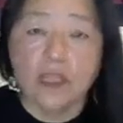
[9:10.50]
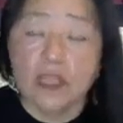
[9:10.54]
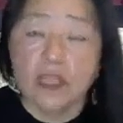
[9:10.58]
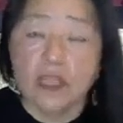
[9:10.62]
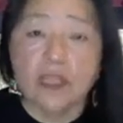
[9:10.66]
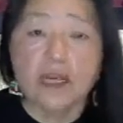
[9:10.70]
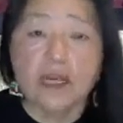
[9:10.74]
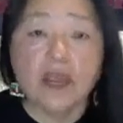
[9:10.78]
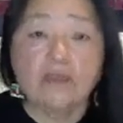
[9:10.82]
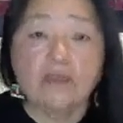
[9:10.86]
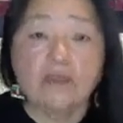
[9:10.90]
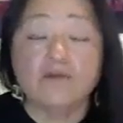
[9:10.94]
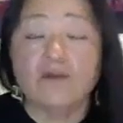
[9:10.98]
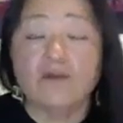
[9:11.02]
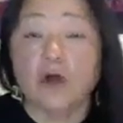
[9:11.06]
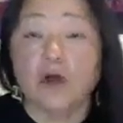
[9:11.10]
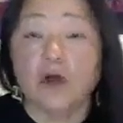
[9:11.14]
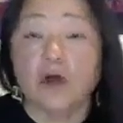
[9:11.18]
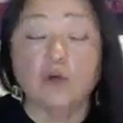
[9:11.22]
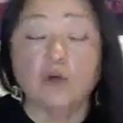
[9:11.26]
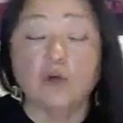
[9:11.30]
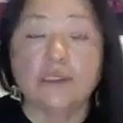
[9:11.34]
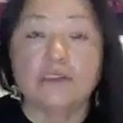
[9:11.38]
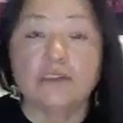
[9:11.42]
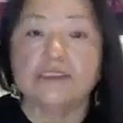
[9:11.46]
And I've
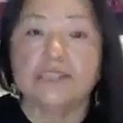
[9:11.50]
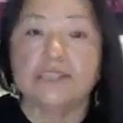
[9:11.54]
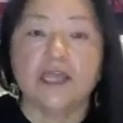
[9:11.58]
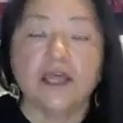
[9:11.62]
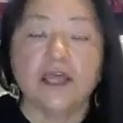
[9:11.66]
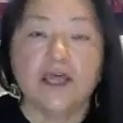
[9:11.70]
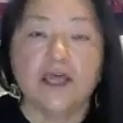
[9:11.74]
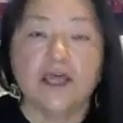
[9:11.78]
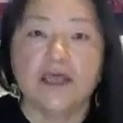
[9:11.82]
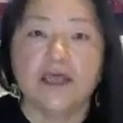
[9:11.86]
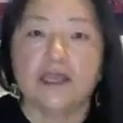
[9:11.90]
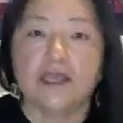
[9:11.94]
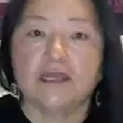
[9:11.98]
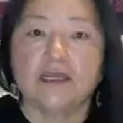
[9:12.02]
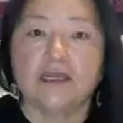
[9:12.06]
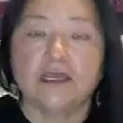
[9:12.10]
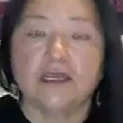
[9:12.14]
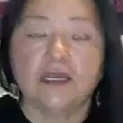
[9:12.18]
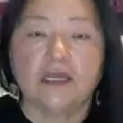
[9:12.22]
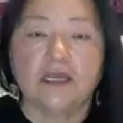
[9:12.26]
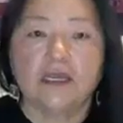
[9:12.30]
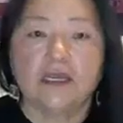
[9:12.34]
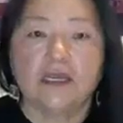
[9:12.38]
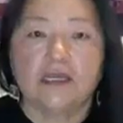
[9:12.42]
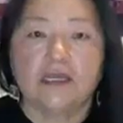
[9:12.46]
always had
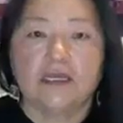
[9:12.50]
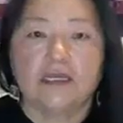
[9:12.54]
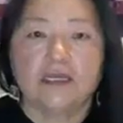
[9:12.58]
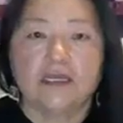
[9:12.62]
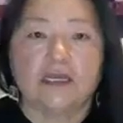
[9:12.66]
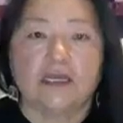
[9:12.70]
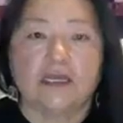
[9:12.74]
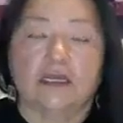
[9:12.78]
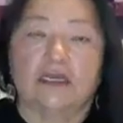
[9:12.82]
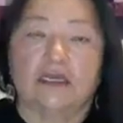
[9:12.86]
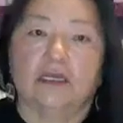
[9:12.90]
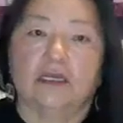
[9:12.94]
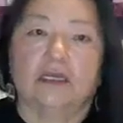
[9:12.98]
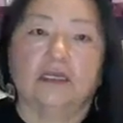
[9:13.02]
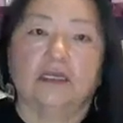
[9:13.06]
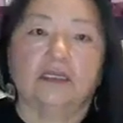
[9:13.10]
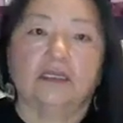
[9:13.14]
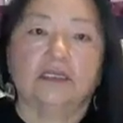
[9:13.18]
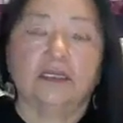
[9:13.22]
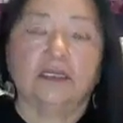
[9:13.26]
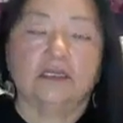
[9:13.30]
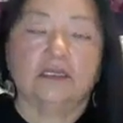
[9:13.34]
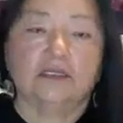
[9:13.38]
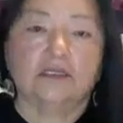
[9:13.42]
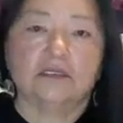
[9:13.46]

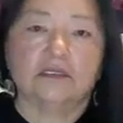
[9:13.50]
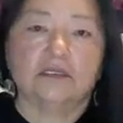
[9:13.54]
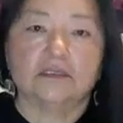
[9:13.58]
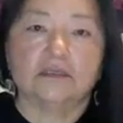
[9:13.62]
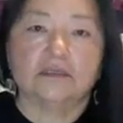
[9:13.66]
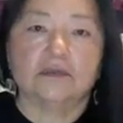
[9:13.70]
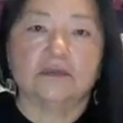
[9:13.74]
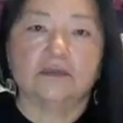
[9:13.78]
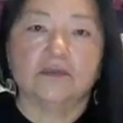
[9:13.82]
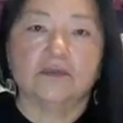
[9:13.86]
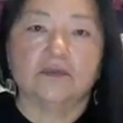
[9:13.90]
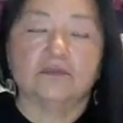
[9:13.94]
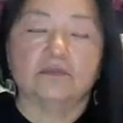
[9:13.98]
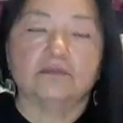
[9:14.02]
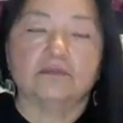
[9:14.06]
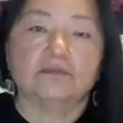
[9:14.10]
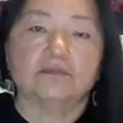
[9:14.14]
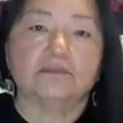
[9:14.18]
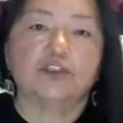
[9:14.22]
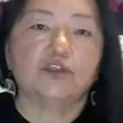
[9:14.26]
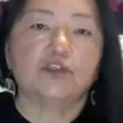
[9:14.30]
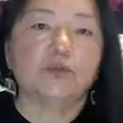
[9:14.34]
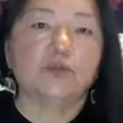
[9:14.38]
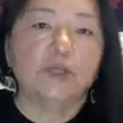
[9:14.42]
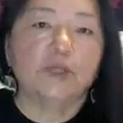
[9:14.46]

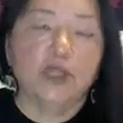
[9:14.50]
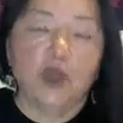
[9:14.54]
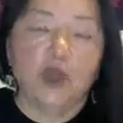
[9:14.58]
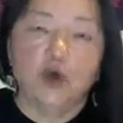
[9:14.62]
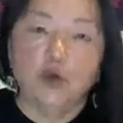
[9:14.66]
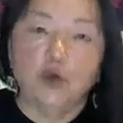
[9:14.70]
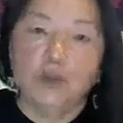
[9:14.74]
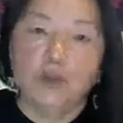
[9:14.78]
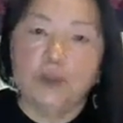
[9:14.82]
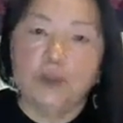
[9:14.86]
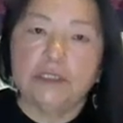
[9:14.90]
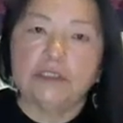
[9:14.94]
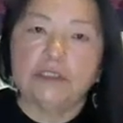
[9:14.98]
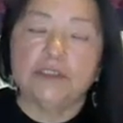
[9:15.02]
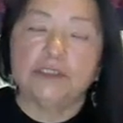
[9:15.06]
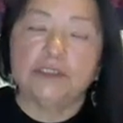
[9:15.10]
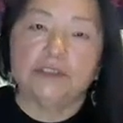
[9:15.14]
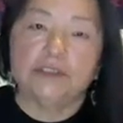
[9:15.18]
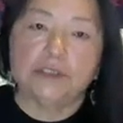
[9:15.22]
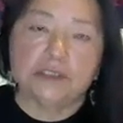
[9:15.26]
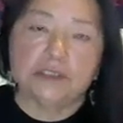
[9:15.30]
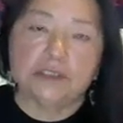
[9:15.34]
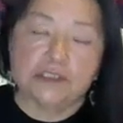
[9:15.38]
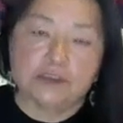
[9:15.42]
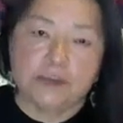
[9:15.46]
to be open
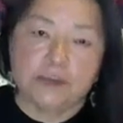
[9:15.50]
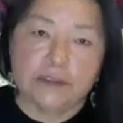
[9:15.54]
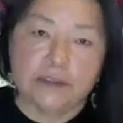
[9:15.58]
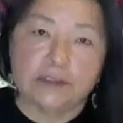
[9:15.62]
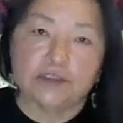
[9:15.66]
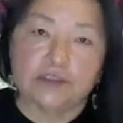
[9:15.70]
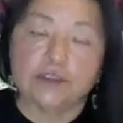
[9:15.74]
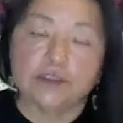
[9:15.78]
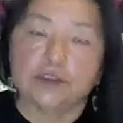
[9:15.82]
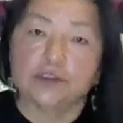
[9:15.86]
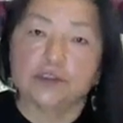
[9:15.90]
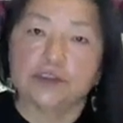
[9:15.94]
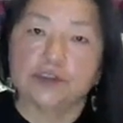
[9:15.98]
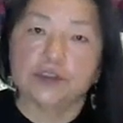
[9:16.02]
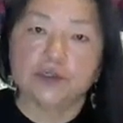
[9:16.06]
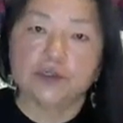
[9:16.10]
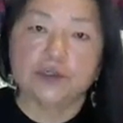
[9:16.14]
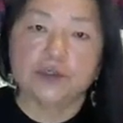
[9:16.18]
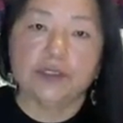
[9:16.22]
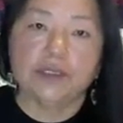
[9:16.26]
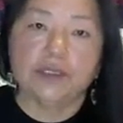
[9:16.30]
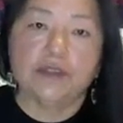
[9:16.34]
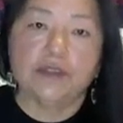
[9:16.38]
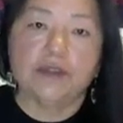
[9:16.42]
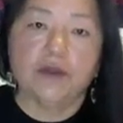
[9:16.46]
to the spiritual
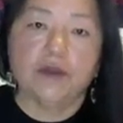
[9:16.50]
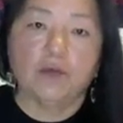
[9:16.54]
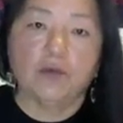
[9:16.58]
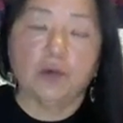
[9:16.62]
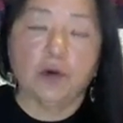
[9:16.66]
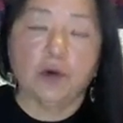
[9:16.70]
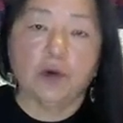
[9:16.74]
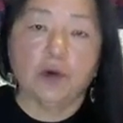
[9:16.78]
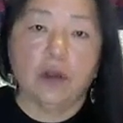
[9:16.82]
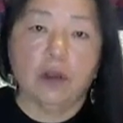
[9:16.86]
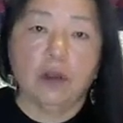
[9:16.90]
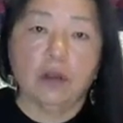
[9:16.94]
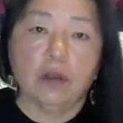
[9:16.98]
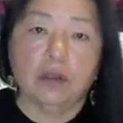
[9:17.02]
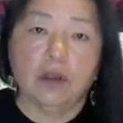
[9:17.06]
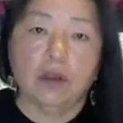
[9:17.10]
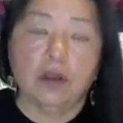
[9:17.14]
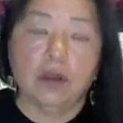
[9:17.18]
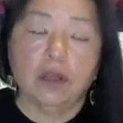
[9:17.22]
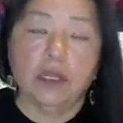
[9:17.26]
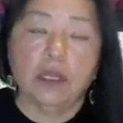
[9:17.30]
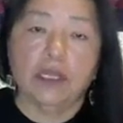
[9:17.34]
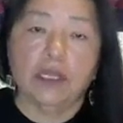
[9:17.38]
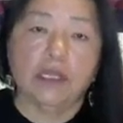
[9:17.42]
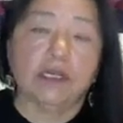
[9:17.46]
journey that we're all
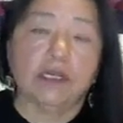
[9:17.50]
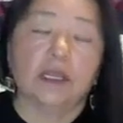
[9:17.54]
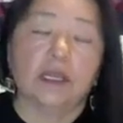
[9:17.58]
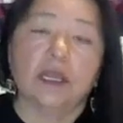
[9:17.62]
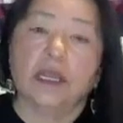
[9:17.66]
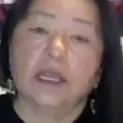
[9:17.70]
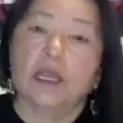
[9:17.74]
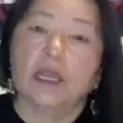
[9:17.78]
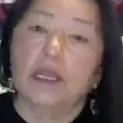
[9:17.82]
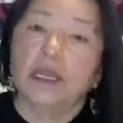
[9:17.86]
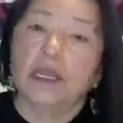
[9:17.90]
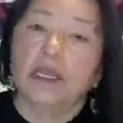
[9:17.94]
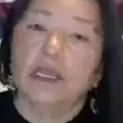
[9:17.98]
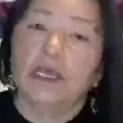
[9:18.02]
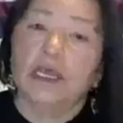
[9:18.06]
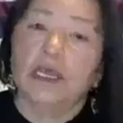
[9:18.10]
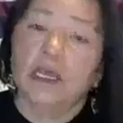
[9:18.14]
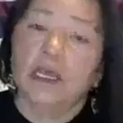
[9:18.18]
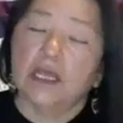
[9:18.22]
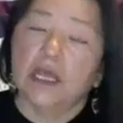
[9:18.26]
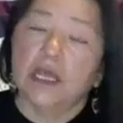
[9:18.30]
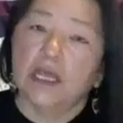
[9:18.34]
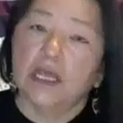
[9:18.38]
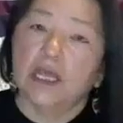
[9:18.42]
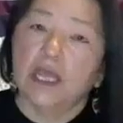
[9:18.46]
on,
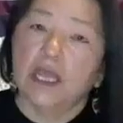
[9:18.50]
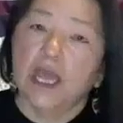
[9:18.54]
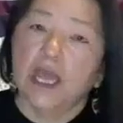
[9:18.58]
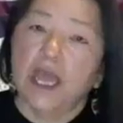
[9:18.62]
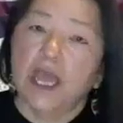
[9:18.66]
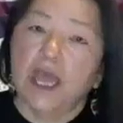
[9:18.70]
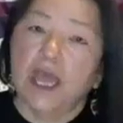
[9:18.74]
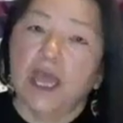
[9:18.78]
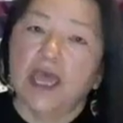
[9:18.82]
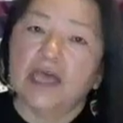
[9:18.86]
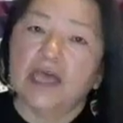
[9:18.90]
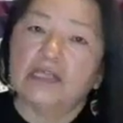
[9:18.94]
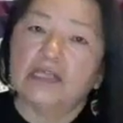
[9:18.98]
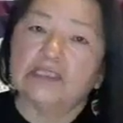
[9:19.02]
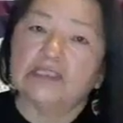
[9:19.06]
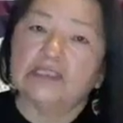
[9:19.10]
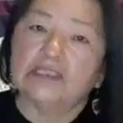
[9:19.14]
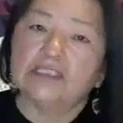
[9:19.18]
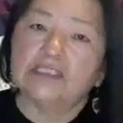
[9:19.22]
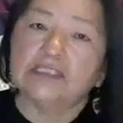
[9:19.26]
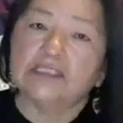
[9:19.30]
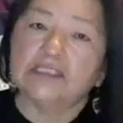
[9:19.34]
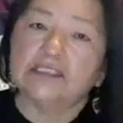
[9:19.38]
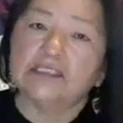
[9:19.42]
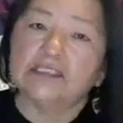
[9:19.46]

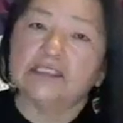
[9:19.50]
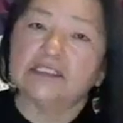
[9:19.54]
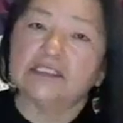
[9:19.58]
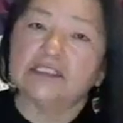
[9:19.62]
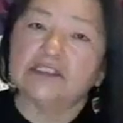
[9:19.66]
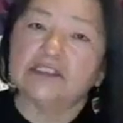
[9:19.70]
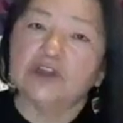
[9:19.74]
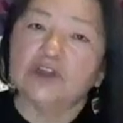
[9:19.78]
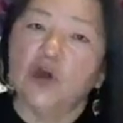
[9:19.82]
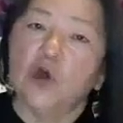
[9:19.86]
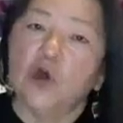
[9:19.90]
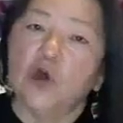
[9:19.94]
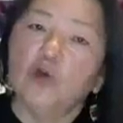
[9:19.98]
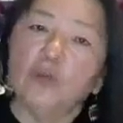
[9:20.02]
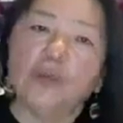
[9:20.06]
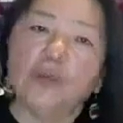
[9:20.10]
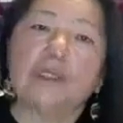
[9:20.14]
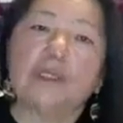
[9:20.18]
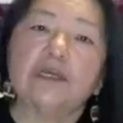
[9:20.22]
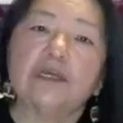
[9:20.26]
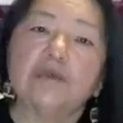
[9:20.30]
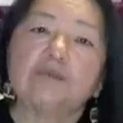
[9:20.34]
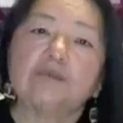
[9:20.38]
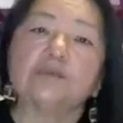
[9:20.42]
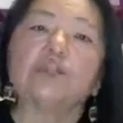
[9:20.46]
as
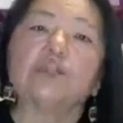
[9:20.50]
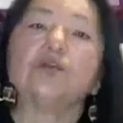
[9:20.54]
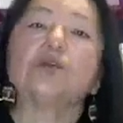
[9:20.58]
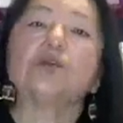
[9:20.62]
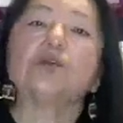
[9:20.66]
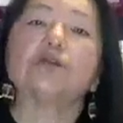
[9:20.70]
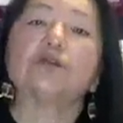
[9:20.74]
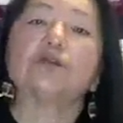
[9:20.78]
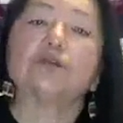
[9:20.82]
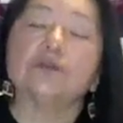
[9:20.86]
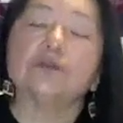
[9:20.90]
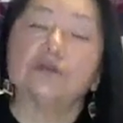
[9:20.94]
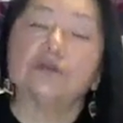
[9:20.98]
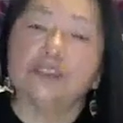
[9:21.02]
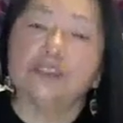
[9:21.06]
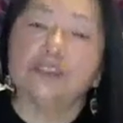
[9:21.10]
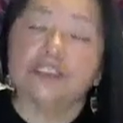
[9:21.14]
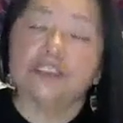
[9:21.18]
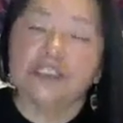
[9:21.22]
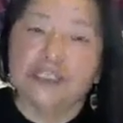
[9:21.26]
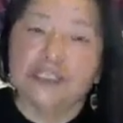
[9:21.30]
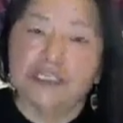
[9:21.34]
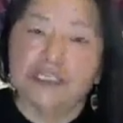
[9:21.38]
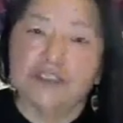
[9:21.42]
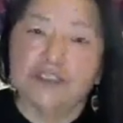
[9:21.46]
open up to
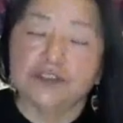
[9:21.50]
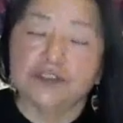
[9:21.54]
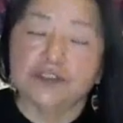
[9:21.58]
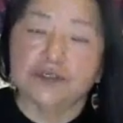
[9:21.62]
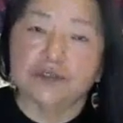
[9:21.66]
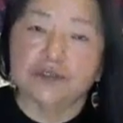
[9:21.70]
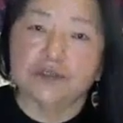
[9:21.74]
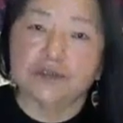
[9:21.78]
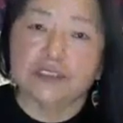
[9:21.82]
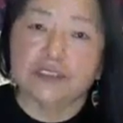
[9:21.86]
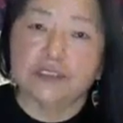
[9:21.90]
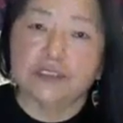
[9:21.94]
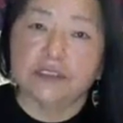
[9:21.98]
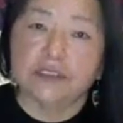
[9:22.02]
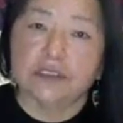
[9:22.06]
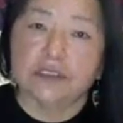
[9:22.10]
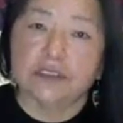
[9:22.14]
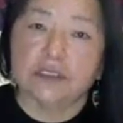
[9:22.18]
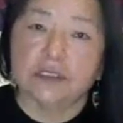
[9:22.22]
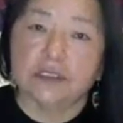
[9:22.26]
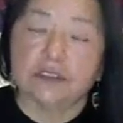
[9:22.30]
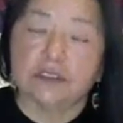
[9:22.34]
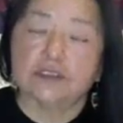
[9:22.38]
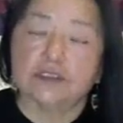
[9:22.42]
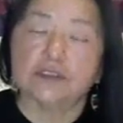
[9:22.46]
those teachers,
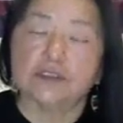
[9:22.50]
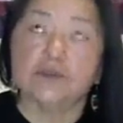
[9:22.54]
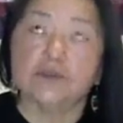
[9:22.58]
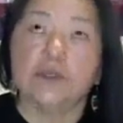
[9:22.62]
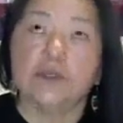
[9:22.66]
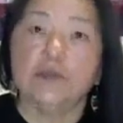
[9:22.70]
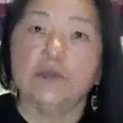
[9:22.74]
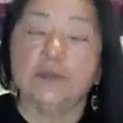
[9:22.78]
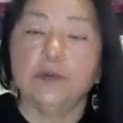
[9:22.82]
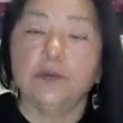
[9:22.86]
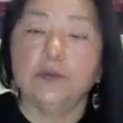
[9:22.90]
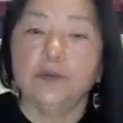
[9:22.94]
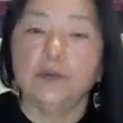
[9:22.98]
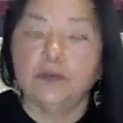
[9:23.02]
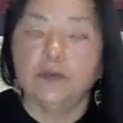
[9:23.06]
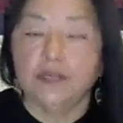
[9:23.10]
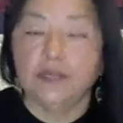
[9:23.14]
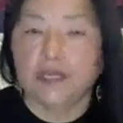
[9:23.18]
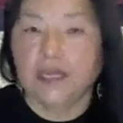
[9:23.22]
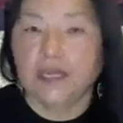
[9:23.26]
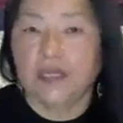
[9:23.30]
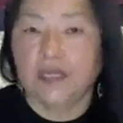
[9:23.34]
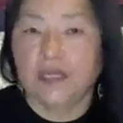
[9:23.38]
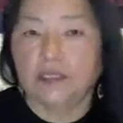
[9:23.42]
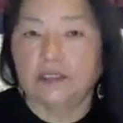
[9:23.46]
those people
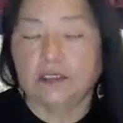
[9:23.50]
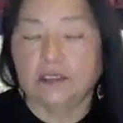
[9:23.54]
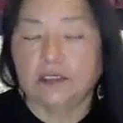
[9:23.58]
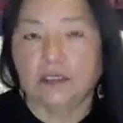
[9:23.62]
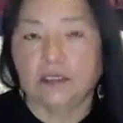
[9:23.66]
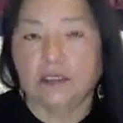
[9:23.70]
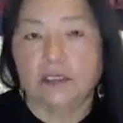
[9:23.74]
that